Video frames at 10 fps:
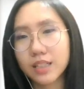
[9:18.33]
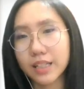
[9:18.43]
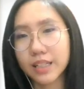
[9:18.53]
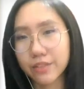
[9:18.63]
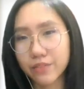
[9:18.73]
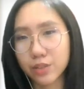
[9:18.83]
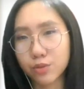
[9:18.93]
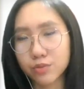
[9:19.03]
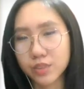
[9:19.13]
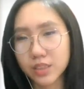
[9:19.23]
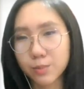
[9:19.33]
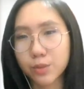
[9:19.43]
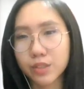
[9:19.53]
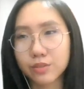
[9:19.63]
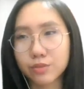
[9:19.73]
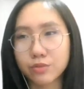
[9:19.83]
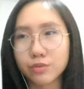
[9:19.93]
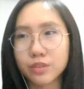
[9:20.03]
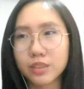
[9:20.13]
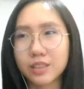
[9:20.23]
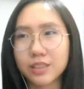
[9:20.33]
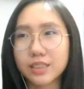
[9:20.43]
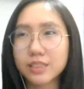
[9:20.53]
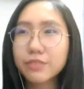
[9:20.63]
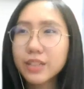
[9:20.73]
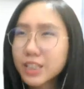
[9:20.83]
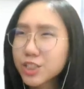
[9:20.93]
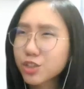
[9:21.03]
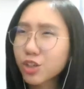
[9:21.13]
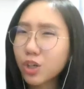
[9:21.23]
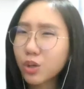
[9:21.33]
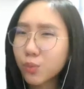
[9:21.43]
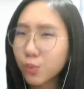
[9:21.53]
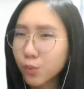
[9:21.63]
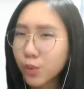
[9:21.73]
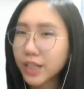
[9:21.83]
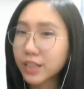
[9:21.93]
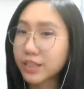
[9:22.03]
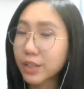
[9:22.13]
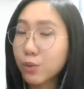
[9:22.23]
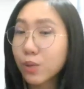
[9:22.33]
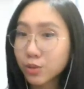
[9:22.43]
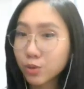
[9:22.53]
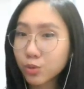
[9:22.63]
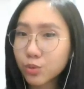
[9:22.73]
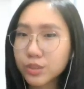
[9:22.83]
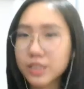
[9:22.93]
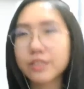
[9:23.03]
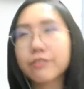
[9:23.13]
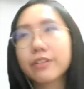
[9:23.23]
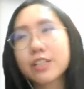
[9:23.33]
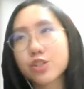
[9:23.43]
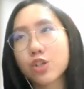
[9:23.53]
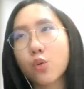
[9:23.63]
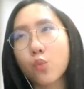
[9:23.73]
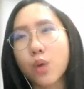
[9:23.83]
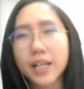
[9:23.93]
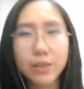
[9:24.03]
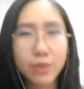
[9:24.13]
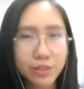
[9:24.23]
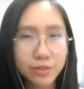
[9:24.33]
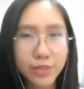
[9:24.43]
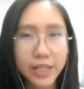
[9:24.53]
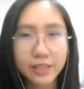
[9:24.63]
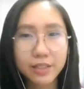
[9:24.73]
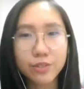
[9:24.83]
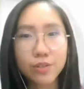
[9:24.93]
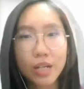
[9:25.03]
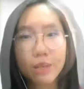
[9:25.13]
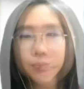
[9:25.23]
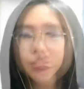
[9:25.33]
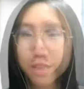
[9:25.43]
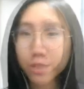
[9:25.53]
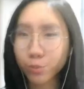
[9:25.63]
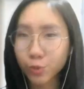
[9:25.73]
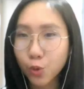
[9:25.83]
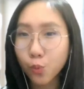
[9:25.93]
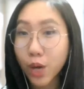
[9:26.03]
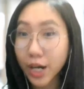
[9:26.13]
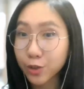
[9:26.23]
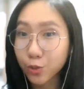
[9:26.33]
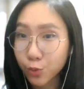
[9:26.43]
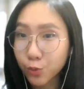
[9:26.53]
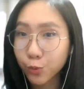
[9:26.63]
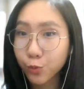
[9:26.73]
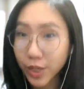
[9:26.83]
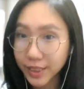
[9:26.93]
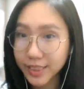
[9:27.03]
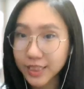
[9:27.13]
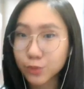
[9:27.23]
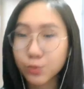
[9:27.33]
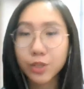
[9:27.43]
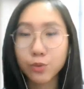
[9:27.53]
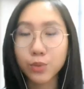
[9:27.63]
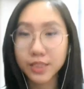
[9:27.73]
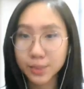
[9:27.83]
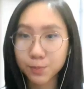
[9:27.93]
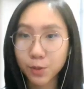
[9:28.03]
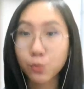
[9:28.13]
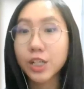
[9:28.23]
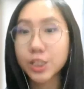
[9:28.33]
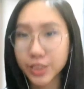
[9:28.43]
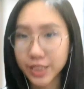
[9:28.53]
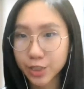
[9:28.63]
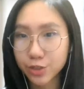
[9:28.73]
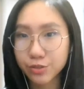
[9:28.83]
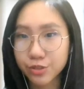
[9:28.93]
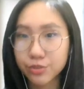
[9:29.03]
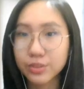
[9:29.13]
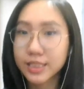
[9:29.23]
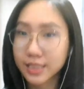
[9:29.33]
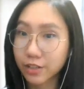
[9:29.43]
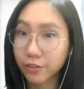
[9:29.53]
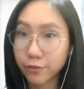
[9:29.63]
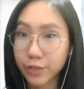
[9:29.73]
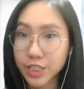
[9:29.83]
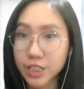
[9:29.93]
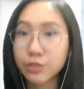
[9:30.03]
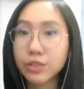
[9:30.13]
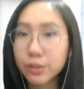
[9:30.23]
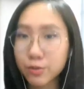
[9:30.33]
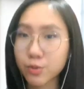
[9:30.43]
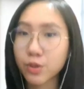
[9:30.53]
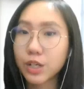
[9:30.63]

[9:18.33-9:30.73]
like give it to someone who doesn't really sure what they want to do, doesn't really sure why they want to enter UM. Yeah, you need to know why you want this spot, why should they choose you, this kind of question. You need to